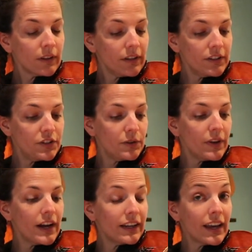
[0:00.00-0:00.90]
Let's do
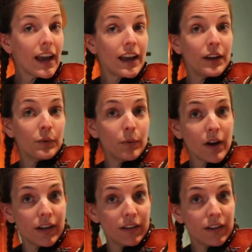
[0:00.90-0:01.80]
that again.
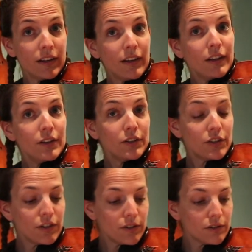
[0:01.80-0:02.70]
1,
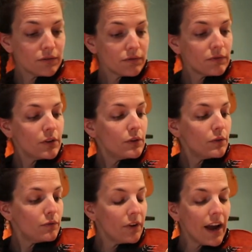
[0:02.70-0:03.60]
2,
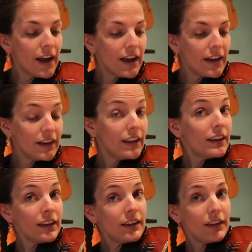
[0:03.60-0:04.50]

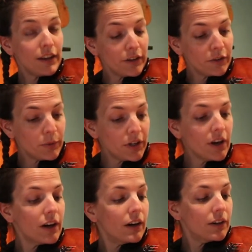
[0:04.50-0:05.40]
ready, here we
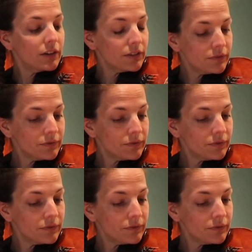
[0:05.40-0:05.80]
go.